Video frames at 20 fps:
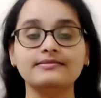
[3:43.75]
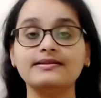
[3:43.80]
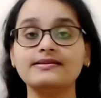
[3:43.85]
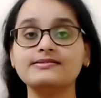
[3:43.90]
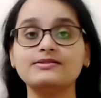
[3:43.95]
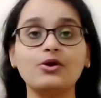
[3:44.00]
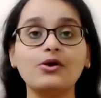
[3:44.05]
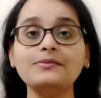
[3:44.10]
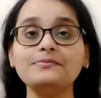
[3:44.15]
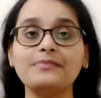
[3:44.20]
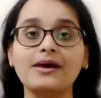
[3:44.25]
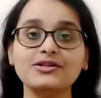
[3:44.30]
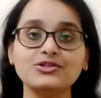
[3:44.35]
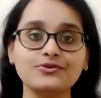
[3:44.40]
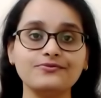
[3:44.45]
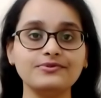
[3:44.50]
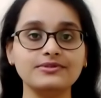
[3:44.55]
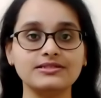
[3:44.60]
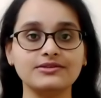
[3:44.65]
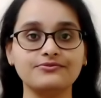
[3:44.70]
There's not
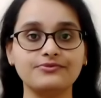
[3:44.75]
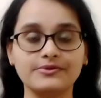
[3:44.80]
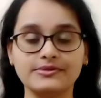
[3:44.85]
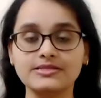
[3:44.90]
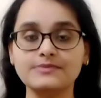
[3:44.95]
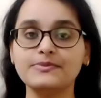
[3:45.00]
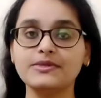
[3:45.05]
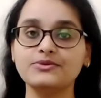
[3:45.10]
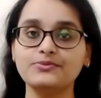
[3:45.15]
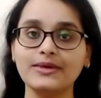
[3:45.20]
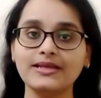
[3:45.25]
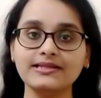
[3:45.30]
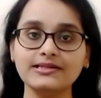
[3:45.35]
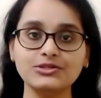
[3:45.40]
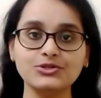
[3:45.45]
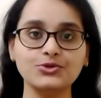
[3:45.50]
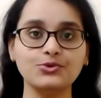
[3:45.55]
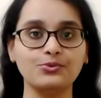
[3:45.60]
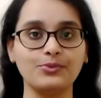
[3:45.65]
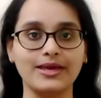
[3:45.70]
much of a difference between
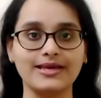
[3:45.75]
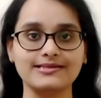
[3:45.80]
the two